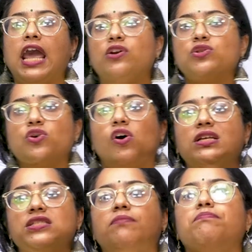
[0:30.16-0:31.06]
aerosol
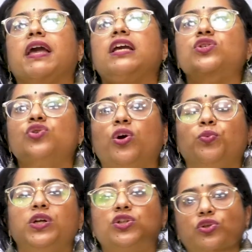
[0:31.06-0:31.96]
is the base
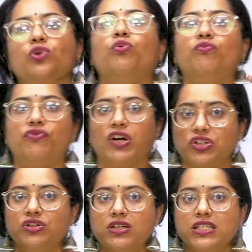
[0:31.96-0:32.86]
on which the room
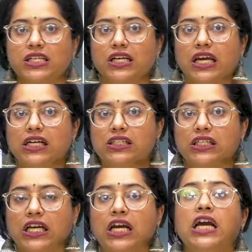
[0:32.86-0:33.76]
freshener is created.
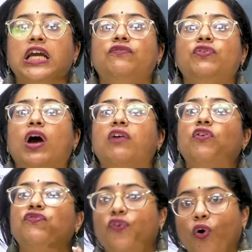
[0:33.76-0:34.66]
If you have
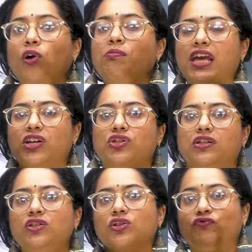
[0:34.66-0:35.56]
a foam
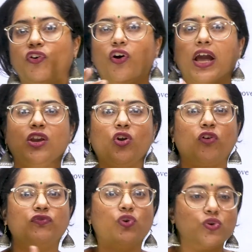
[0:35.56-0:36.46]
agent for any
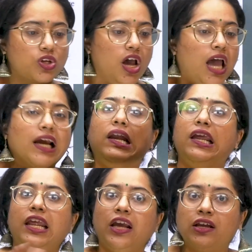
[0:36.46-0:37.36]
of those
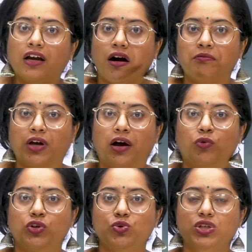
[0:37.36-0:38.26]
cleaning, um, uh,
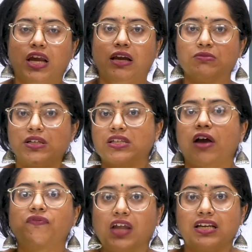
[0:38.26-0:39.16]
what you say, uh,
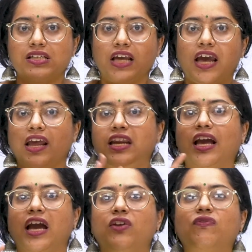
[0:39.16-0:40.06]
stuff that is there, any
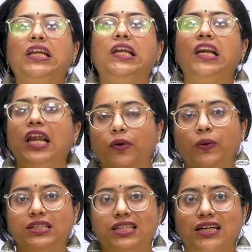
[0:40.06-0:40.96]
kind of cleaning
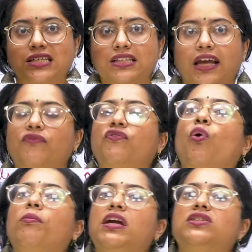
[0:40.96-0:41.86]
liquids that is there,
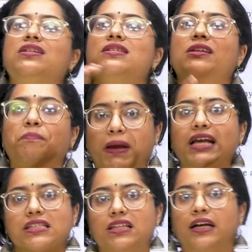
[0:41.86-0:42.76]
foam agent is the
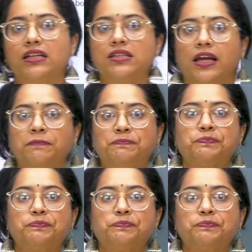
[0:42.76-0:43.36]
base that is there.